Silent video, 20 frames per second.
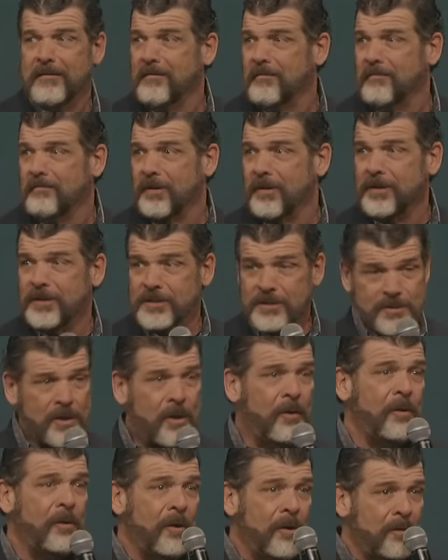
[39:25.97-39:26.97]
Because
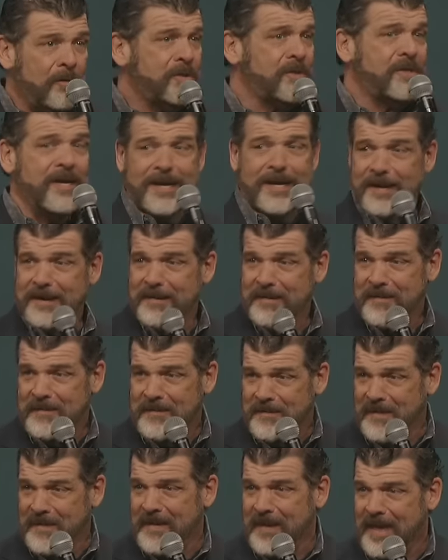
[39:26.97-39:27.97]
Joel Osteen
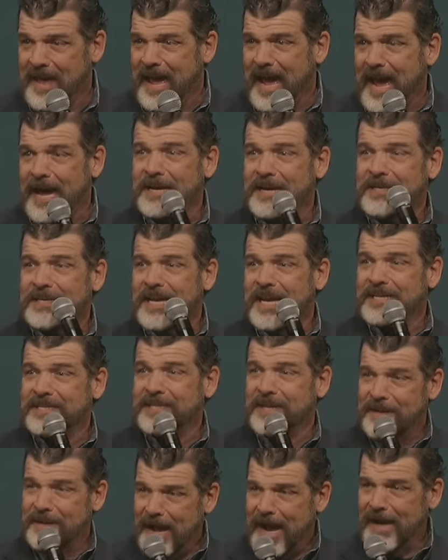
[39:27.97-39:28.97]
has, is
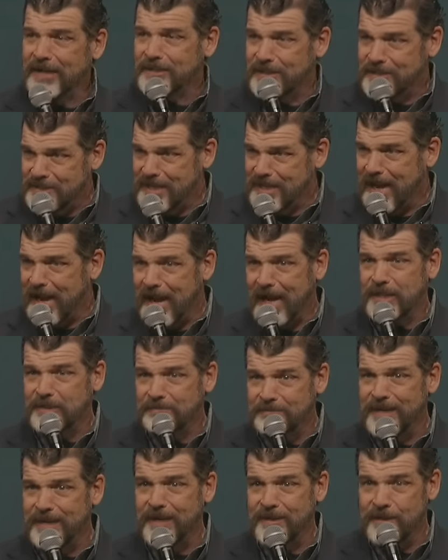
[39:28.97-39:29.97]
the nicest guy
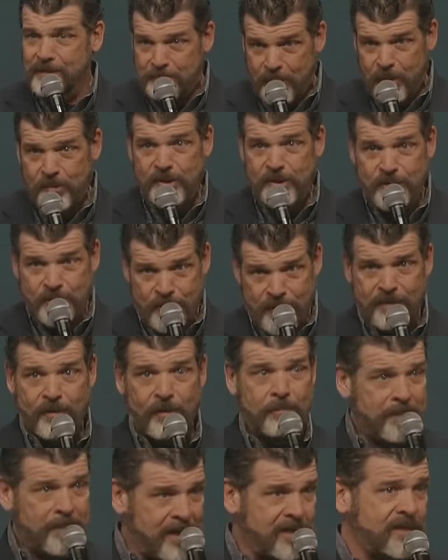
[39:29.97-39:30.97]
speaking the most gentle
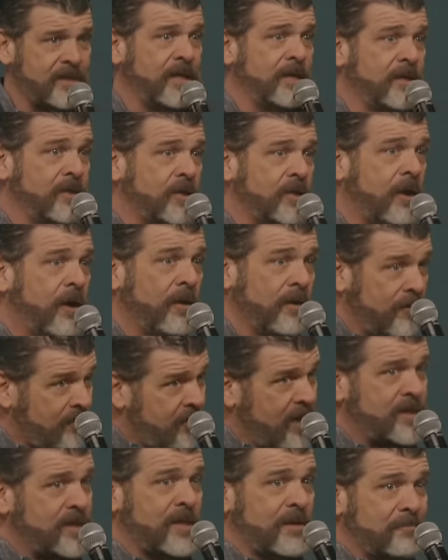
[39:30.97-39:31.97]
message on the
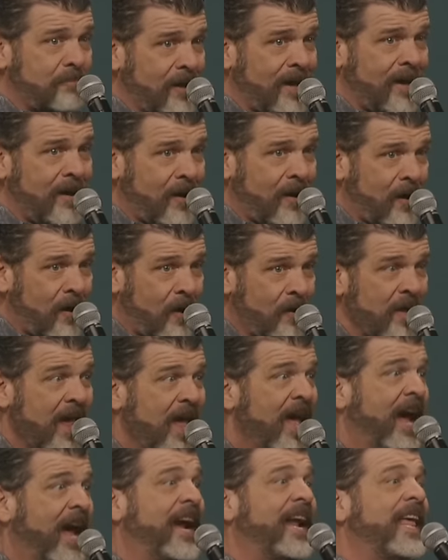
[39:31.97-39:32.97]
face of the planet Earth,
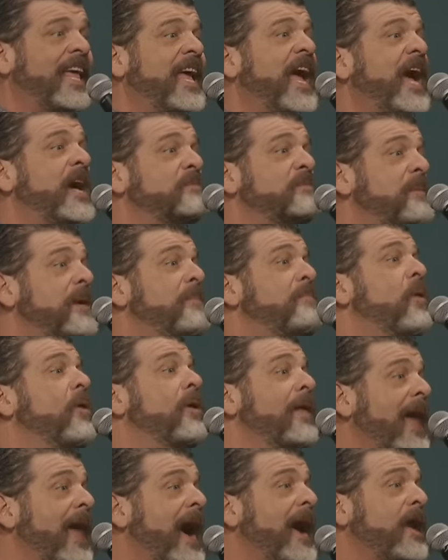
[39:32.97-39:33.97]
and he has people
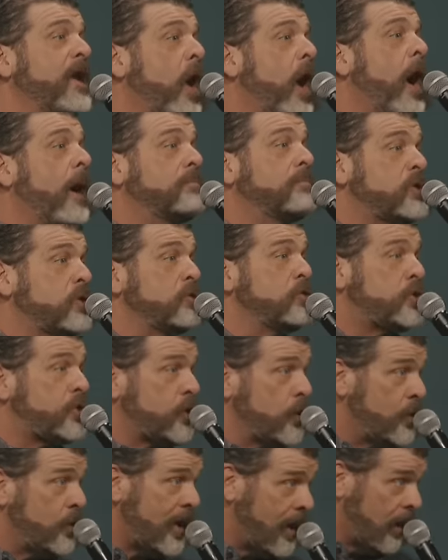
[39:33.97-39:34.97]
line up to
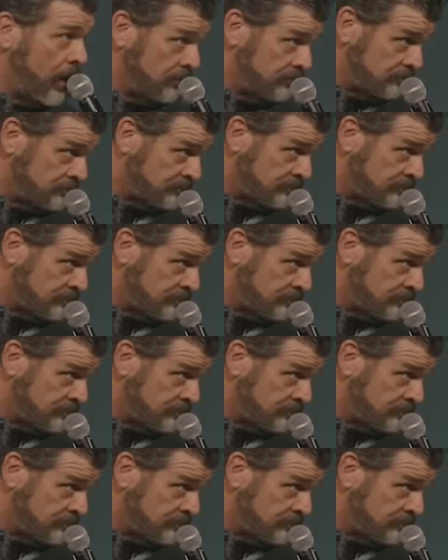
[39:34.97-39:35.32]
shoot him.